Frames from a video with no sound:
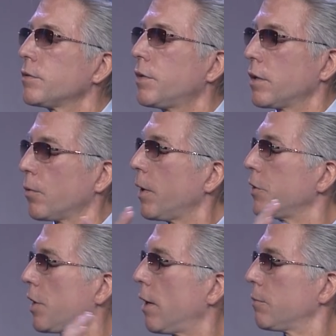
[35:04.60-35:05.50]
take away
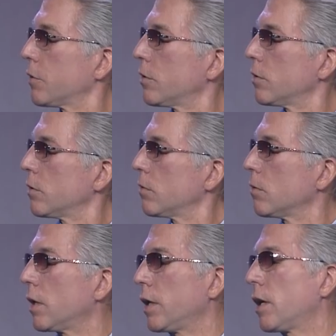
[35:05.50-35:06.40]
jobs?
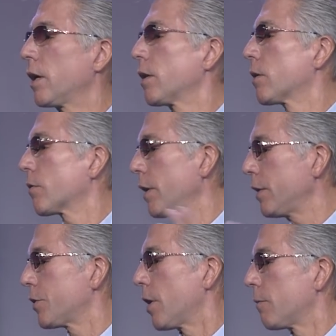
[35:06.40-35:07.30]
Will AI
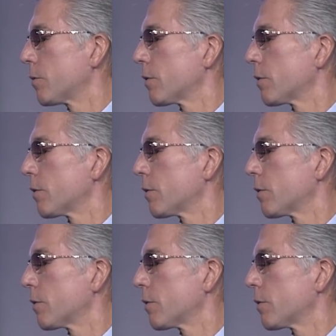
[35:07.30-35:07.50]
create jobs?